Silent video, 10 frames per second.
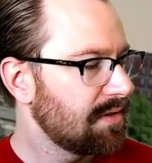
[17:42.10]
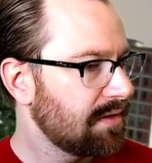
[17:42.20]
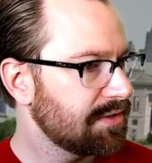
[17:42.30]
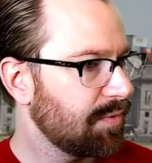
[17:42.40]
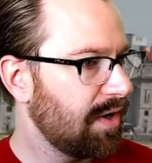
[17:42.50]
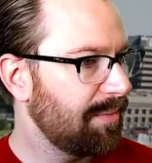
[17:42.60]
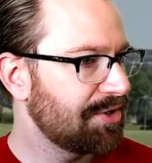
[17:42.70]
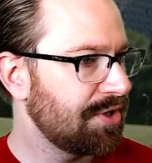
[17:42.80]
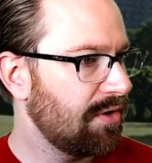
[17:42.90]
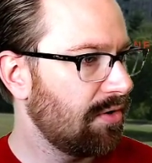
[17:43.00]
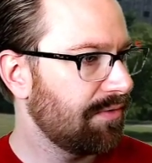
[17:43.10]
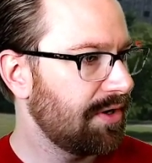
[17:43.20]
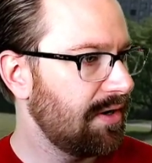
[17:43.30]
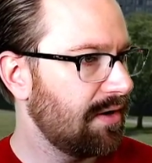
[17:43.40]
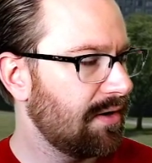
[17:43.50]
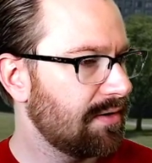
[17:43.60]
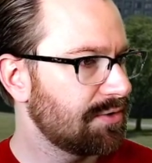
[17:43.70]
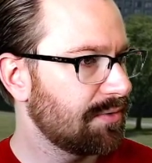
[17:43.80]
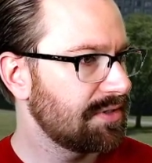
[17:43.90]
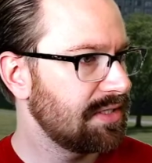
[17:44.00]
Also wanted to mention over here
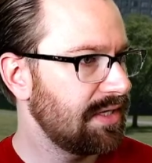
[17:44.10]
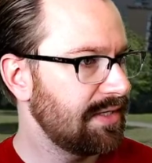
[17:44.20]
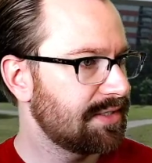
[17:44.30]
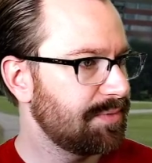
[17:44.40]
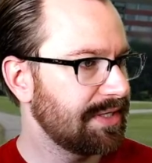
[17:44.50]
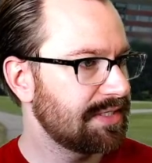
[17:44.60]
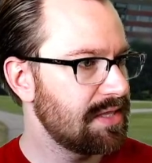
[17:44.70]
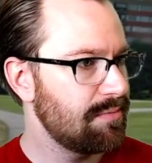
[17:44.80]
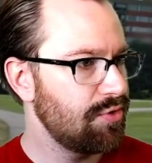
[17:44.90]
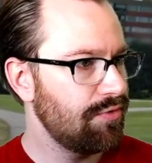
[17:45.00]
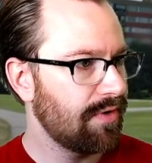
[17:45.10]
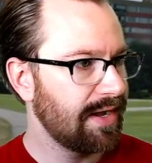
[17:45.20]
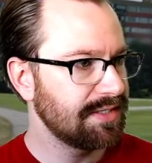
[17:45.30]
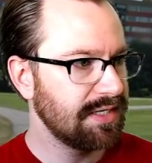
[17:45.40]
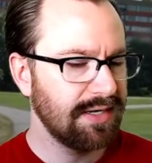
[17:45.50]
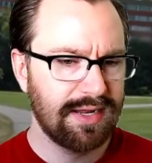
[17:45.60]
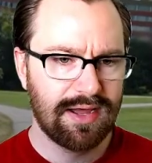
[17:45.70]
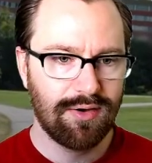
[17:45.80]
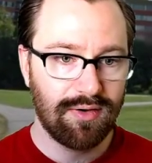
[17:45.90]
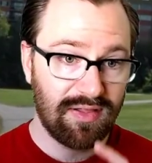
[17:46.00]
towards the east, we can see the moon rising.
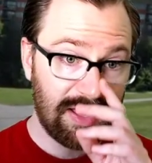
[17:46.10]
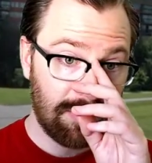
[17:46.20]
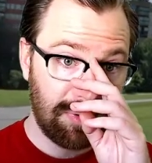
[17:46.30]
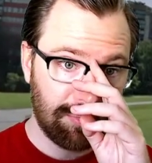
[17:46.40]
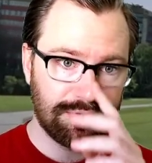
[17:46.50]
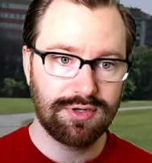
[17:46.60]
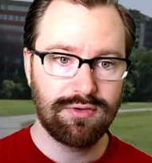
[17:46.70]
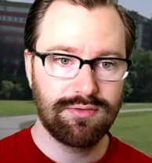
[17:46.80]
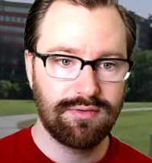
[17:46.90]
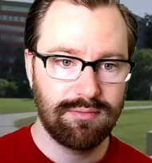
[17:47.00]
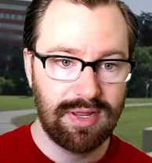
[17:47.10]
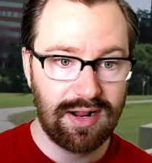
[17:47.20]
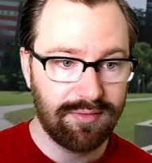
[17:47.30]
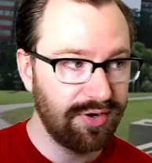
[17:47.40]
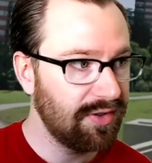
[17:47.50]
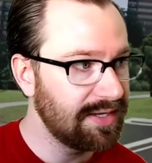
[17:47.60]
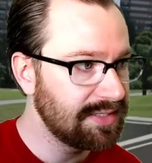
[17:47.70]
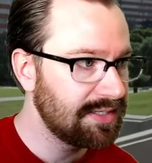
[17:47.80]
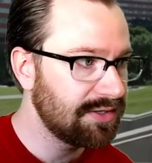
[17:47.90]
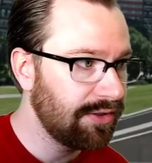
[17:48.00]
Now, a lot of people don't may not realize
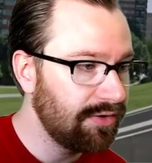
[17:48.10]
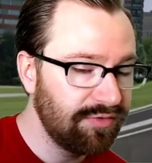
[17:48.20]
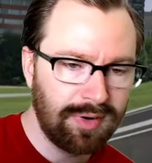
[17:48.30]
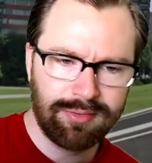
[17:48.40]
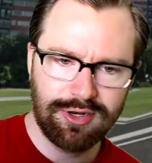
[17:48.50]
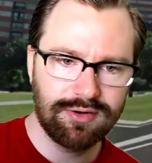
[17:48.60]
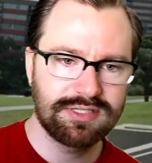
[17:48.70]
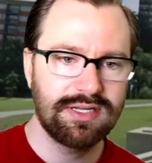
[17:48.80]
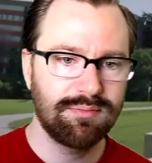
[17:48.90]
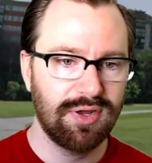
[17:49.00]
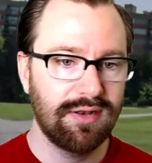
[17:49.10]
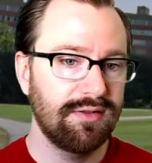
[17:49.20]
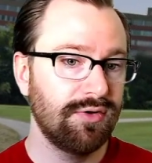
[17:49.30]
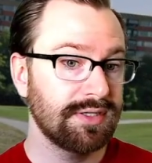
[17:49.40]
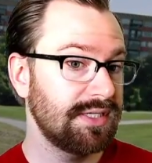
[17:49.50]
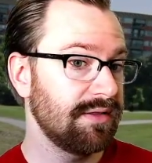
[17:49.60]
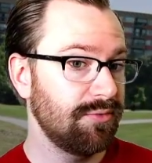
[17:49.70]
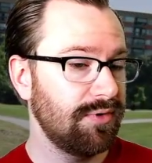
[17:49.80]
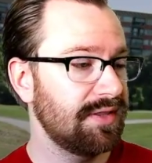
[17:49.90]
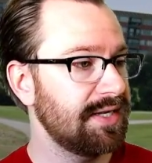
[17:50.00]
this, although you've probably noticed it, but you can see the
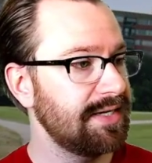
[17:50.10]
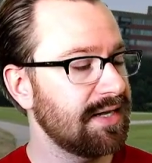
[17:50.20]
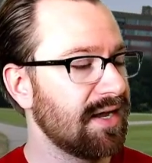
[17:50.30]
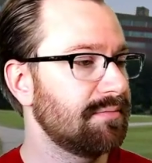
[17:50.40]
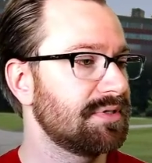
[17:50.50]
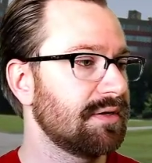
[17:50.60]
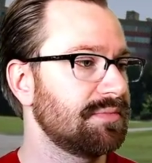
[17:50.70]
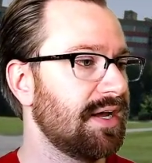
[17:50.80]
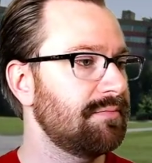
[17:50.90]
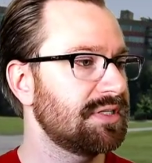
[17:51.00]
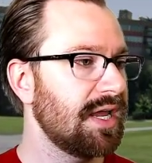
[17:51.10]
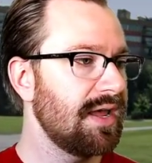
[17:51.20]
moon in the daytime sometimes.